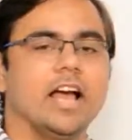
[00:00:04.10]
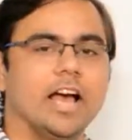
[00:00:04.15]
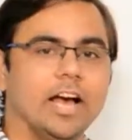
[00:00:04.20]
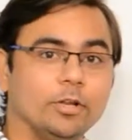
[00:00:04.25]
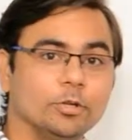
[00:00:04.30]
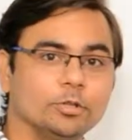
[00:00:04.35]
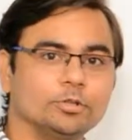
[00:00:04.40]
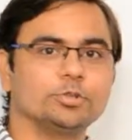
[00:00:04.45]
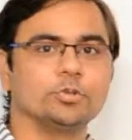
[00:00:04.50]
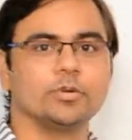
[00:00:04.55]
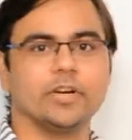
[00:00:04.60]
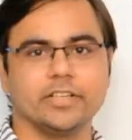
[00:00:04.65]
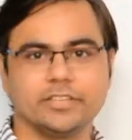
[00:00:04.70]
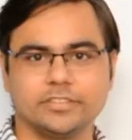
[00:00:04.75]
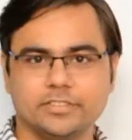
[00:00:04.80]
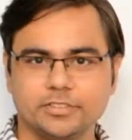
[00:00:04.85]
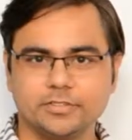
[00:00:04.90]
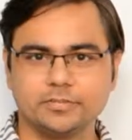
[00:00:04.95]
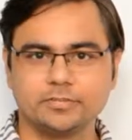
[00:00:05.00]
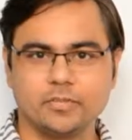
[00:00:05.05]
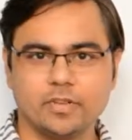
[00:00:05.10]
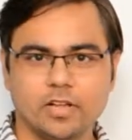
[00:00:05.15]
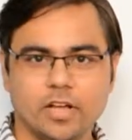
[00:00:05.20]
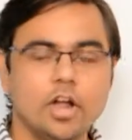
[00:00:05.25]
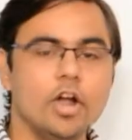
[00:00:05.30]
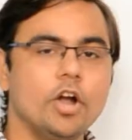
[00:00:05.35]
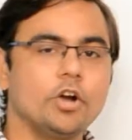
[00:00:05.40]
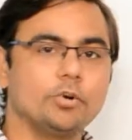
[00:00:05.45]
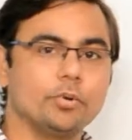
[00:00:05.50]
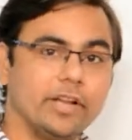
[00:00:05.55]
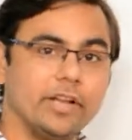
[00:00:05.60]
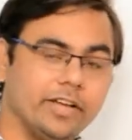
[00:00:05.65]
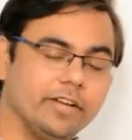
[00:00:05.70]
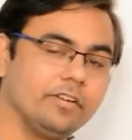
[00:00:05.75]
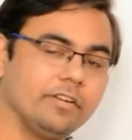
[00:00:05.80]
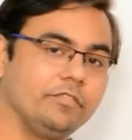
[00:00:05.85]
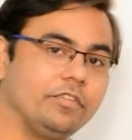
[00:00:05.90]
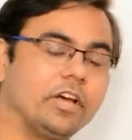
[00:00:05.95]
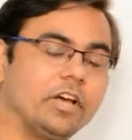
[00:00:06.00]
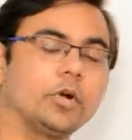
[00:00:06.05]
Hello students. Today
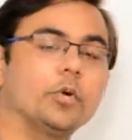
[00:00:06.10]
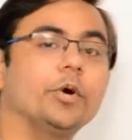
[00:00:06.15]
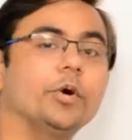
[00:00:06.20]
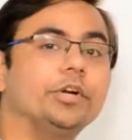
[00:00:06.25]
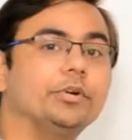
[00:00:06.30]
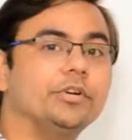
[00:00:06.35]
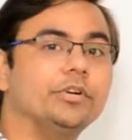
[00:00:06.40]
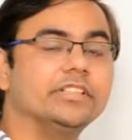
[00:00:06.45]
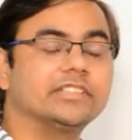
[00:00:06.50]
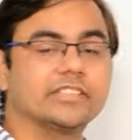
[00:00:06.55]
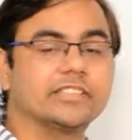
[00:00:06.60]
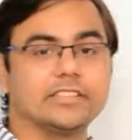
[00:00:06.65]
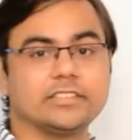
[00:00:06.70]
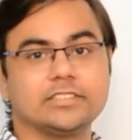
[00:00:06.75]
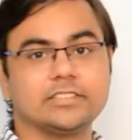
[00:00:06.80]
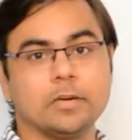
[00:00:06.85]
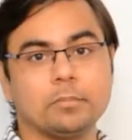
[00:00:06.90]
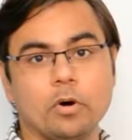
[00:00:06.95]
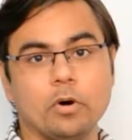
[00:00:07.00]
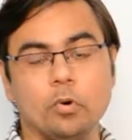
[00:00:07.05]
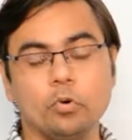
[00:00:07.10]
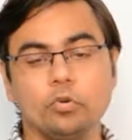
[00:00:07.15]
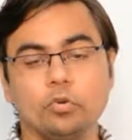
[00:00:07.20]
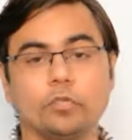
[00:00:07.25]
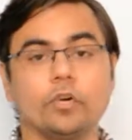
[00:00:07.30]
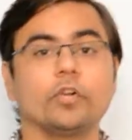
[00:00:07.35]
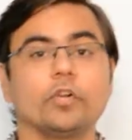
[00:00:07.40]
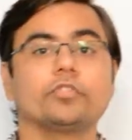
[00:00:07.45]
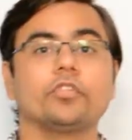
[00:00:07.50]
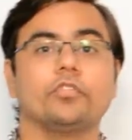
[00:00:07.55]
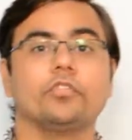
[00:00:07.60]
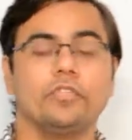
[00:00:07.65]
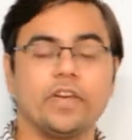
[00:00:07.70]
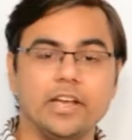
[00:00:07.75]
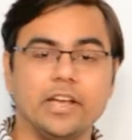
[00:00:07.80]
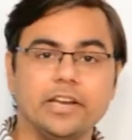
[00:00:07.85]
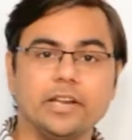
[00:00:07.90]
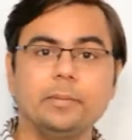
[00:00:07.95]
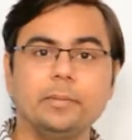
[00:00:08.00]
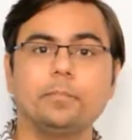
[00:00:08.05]
we are going to discuss about one of the
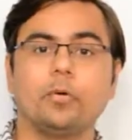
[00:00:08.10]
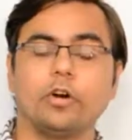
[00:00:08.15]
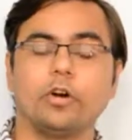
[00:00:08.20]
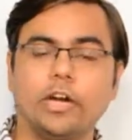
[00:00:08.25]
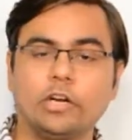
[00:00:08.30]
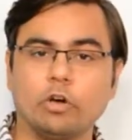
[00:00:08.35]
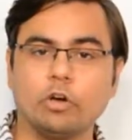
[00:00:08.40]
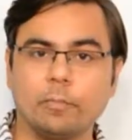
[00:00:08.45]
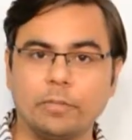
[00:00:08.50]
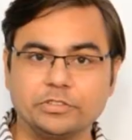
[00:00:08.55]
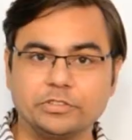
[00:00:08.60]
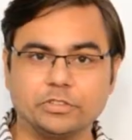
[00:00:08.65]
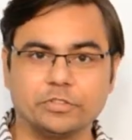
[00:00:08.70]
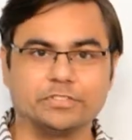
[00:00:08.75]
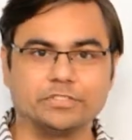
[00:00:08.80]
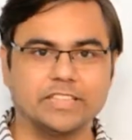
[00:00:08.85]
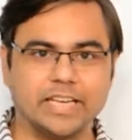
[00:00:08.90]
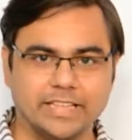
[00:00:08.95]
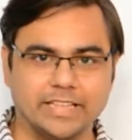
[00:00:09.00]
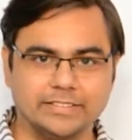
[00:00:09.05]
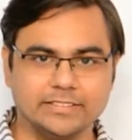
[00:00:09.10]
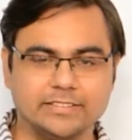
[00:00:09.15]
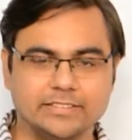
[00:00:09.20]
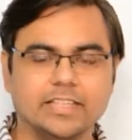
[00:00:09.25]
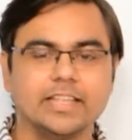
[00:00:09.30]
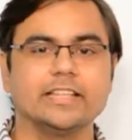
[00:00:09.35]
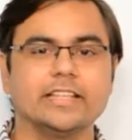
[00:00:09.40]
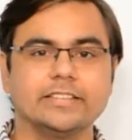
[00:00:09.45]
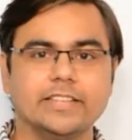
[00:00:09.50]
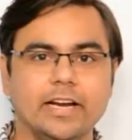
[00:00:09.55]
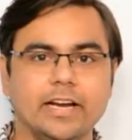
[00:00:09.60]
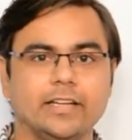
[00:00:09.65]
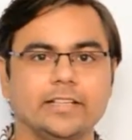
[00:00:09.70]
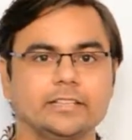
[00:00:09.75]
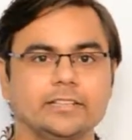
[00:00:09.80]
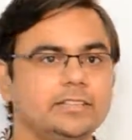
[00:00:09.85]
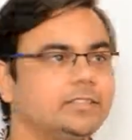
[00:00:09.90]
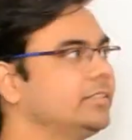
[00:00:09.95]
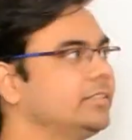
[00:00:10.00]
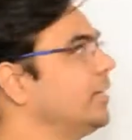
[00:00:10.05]
very important topics of science that
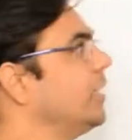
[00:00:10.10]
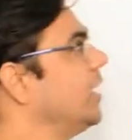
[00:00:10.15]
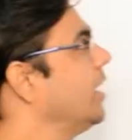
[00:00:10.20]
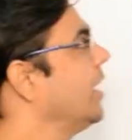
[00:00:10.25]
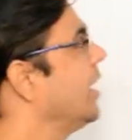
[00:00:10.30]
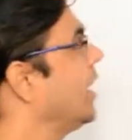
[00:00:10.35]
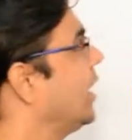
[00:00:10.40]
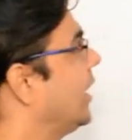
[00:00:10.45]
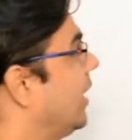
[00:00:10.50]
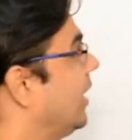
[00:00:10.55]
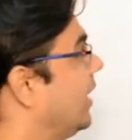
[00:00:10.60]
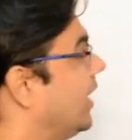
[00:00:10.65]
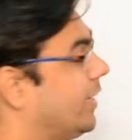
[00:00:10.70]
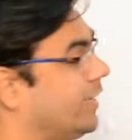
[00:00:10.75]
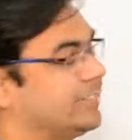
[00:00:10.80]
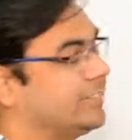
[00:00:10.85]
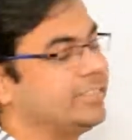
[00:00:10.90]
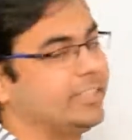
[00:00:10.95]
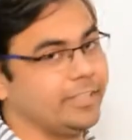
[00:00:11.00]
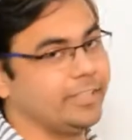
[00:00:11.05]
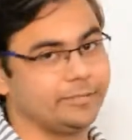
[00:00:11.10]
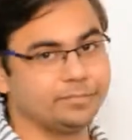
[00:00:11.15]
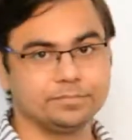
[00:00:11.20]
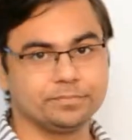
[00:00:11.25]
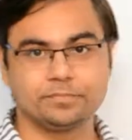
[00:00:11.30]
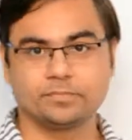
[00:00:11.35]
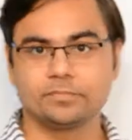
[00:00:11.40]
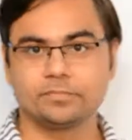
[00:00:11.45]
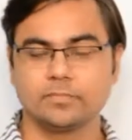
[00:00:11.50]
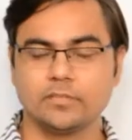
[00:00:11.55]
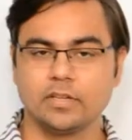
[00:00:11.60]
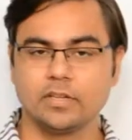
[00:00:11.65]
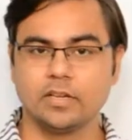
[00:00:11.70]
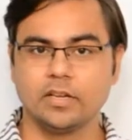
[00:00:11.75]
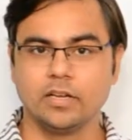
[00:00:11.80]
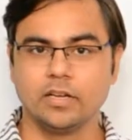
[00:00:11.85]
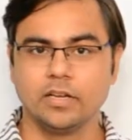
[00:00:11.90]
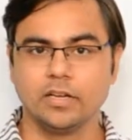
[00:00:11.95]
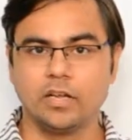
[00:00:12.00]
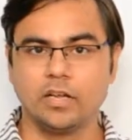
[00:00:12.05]
is electricity.
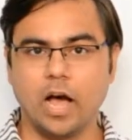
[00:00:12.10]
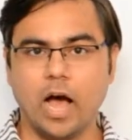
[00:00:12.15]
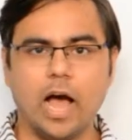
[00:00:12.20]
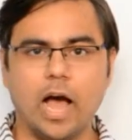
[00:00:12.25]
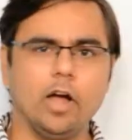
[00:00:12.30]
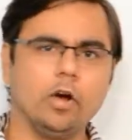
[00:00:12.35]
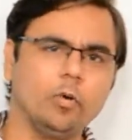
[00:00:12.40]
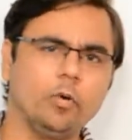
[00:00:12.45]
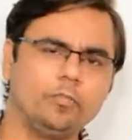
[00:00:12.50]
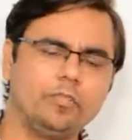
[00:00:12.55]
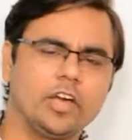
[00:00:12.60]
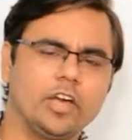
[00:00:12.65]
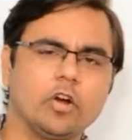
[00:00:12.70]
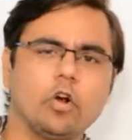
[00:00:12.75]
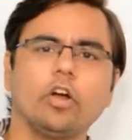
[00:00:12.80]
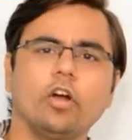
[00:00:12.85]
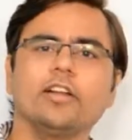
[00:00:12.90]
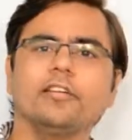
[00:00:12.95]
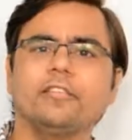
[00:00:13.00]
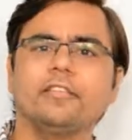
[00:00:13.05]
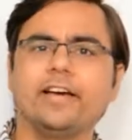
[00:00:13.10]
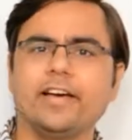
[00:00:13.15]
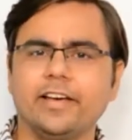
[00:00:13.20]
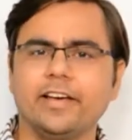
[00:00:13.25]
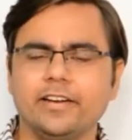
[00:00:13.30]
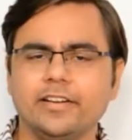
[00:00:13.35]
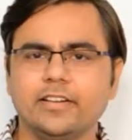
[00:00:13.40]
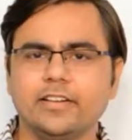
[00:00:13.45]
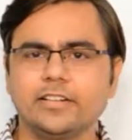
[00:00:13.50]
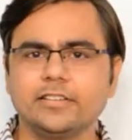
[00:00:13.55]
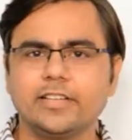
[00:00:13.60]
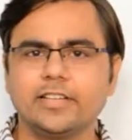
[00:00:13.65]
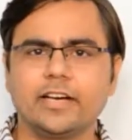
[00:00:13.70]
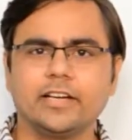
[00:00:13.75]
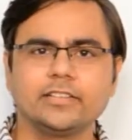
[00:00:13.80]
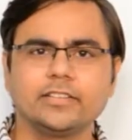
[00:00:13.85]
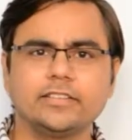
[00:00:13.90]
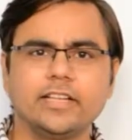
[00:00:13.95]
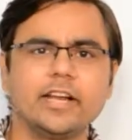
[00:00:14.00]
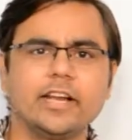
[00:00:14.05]
I hope we are all aware
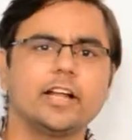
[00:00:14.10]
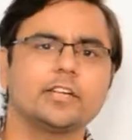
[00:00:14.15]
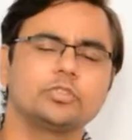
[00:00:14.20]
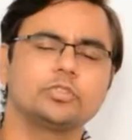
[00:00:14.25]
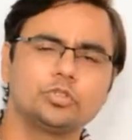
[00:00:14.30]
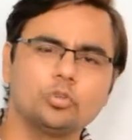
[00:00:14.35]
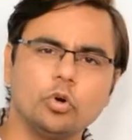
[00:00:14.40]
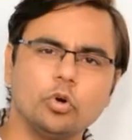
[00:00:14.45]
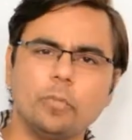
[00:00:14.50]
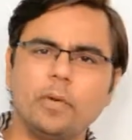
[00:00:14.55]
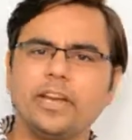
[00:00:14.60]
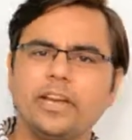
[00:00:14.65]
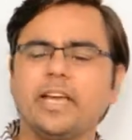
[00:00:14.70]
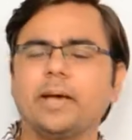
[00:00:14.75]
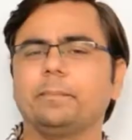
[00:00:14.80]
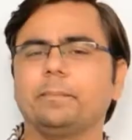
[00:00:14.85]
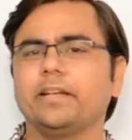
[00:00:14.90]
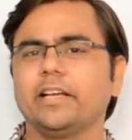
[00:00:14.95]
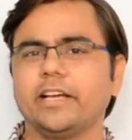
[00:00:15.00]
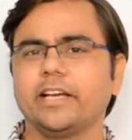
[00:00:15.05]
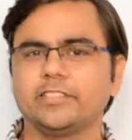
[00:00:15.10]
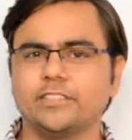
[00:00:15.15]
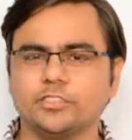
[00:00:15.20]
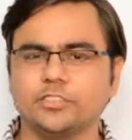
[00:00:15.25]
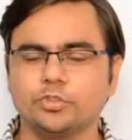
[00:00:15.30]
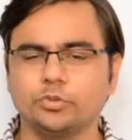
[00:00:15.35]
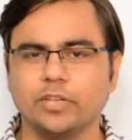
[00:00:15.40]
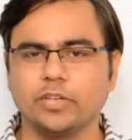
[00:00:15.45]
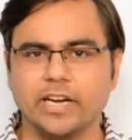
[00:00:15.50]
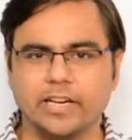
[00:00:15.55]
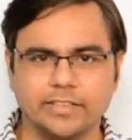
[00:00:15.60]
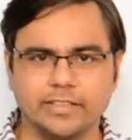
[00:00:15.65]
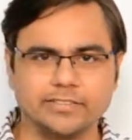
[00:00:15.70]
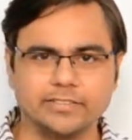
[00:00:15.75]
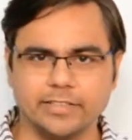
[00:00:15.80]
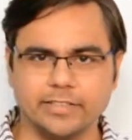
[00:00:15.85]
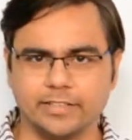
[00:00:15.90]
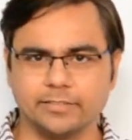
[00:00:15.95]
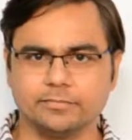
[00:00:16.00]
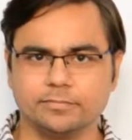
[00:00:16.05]
that there are so many applications to
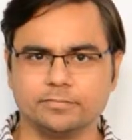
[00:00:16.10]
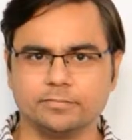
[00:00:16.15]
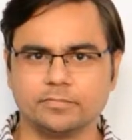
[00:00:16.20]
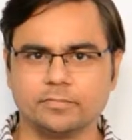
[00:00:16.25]
electricity.